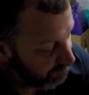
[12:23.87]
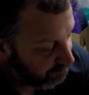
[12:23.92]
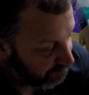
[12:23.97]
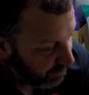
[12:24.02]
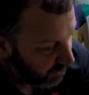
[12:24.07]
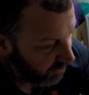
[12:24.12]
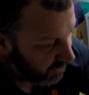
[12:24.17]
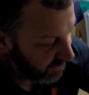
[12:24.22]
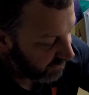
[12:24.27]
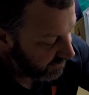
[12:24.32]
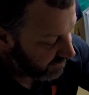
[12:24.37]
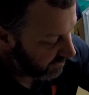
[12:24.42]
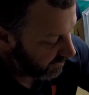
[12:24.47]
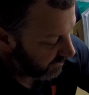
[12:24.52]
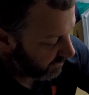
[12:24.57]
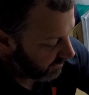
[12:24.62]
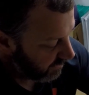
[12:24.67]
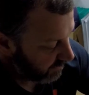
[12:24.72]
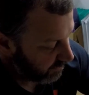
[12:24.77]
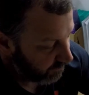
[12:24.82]
But
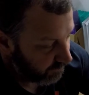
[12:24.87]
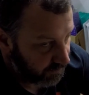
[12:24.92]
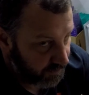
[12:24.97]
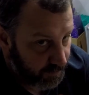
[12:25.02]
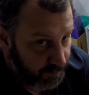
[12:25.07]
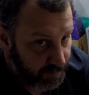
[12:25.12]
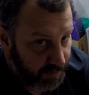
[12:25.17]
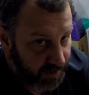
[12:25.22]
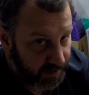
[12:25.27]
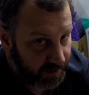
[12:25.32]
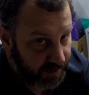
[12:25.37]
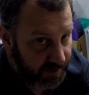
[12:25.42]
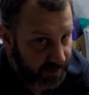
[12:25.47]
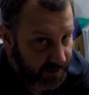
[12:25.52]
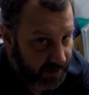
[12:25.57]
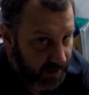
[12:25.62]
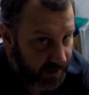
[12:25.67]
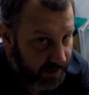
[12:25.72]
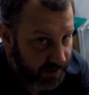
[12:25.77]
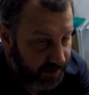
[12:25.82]
when you pick these
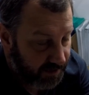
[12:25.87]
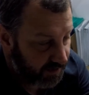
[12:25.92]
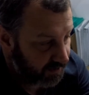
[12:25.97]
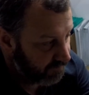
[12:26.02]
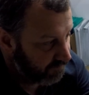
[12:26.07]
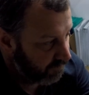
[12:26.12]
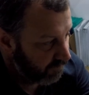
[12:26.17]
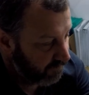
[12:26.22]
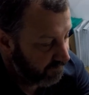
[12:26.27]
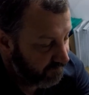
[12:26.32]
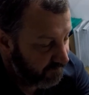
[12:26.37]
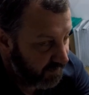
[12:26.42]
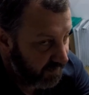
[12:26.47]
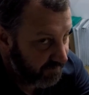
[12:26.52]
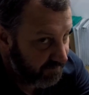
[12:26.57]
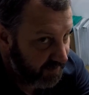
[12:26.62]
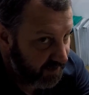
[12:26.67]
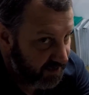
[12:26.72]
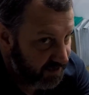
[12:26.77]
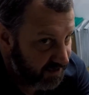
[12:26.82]
things up for
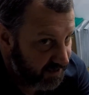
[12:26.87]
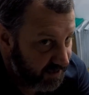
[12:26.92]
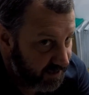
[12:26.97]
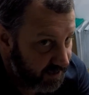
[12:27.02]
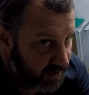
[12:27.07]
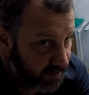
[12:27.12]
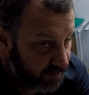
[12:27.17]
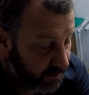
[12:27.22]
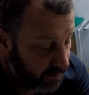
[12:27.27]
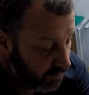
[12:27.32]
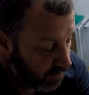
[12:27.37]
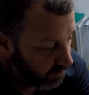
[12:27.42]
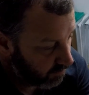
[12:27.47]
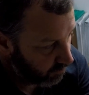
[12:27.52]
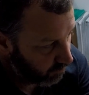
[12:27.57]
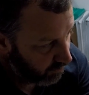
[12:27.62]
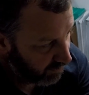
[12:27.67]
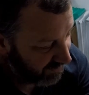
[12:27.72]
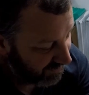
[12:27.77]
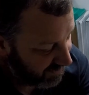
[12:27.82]
50 cents
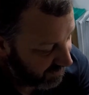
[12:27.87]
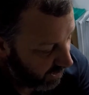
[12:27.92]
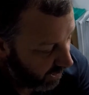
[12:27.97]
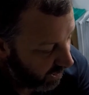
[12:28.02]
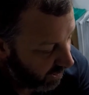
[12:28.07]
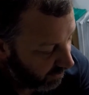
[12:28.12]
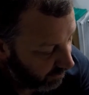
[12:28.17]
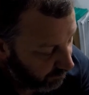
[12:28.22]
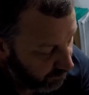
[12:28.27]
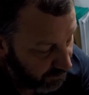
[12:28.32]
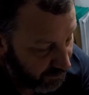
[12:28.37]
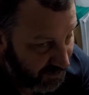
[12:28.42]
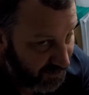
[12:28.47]
or $1,